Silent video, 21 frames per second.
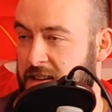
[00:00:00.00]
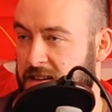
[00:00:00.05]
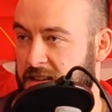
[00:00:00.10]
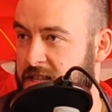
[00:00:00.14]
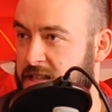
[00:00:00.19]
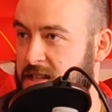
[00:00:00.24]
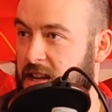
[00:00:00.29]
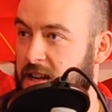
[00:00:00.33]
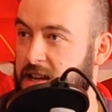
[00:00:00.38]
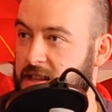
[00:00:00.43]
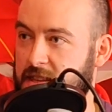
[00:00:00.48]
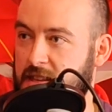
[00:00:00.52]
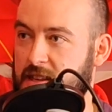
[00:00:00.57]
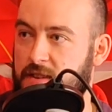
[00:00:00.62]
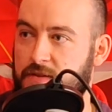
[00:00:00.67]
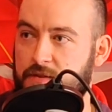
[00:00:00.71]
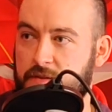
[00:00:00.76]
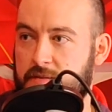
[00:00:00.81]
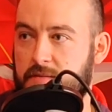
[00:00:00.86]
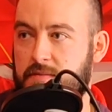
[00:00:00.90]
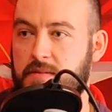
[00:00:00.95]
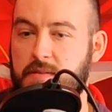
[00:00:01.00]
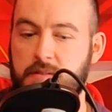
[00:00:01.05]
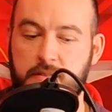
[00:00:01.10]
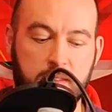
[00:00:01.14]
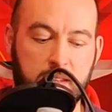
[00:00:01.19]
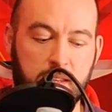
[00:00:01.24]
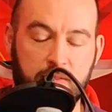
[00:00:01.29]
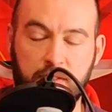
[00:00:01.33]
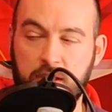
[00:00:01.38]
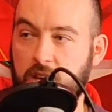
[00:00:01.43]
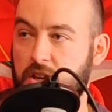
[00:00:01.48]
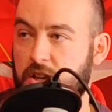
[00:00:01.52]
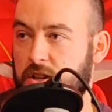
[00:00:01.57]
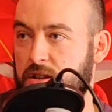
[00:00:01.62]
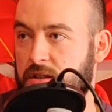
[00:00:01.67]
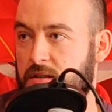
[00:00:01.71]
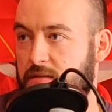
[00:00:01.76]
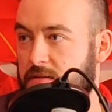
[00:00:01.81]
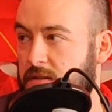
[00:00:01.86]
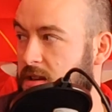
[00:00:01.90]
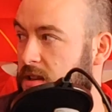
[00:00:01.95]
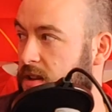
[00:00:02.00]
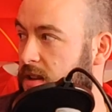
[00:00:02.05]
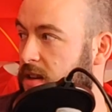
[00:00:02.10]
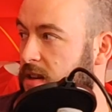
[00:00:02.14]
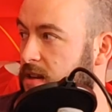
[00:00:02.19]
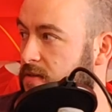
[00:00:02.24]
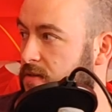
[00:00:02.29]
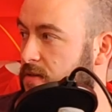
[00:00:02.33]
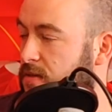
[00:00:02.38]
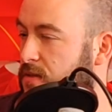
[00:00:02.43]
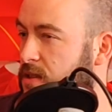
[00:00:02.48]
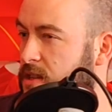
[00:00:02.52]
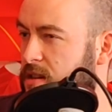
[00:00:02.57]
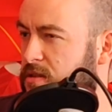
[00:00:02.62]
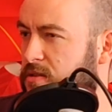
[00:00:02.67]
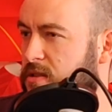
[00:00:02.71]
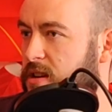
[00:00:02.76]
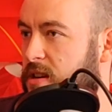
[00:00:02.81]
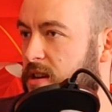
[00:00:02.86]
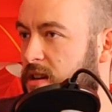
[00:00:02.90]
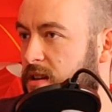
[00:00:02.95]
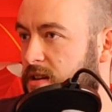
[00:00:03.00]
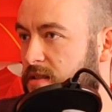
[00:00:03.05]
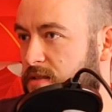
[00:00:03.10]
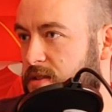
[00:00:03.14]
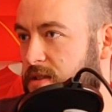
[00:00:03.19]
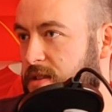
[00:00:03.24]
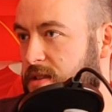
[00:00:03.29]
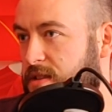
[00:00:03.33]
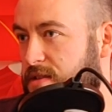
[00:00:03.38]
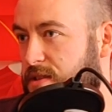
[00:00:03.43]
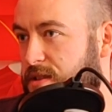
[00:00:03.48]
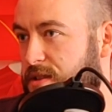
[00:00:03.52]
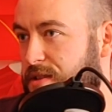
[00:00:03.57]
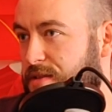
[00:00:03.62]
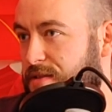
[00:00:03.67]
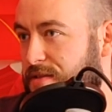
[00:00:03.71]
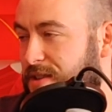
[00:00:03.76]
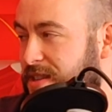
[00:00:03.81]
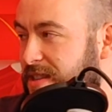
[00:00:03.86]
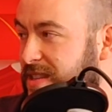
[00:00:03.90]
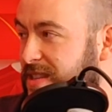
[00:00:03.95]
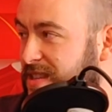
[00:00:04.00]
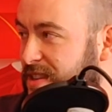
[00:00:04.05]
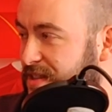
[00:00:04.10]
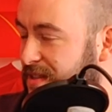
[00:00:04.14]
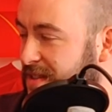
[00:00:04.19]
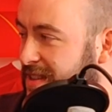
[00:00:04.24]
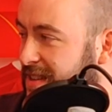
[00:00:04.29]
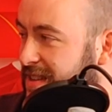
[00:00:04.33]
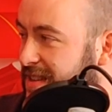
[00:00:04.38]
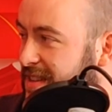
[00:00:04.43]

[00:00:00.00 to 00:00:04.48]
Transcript: slight dev- deviation, you're like, well, what's going on here? What's he mm. what's going? What's he well, doing?